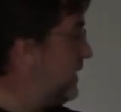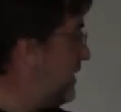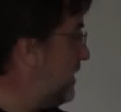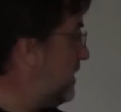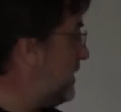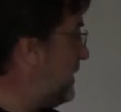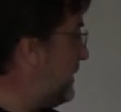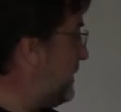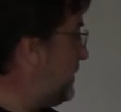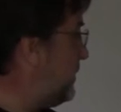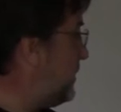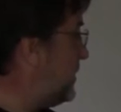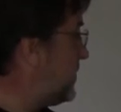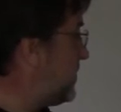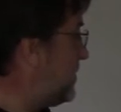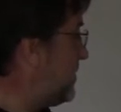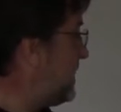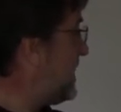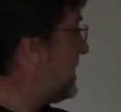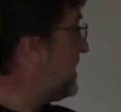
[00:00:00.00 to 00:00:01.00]
Uh,
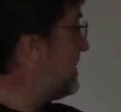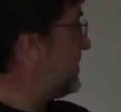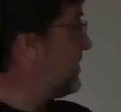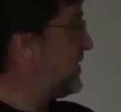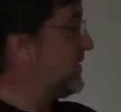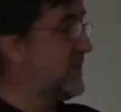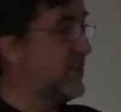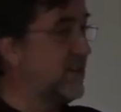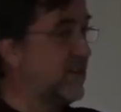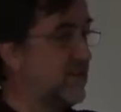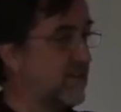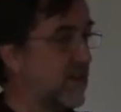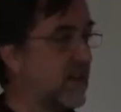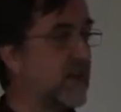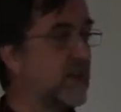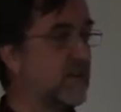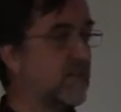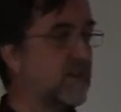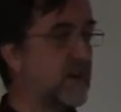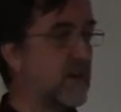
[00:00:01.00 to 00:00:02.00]
so that is that is
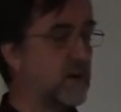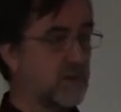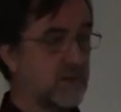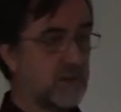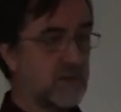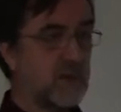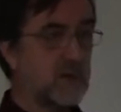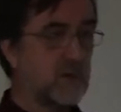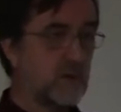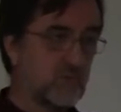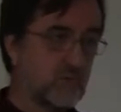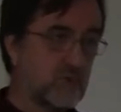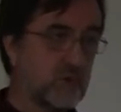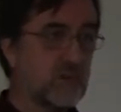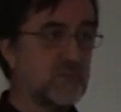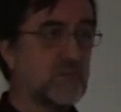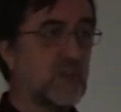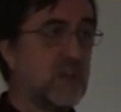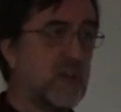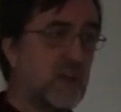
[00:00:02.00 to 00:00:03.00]
kind of how it how it
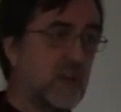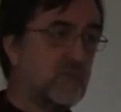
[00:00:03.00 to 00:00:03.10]
works.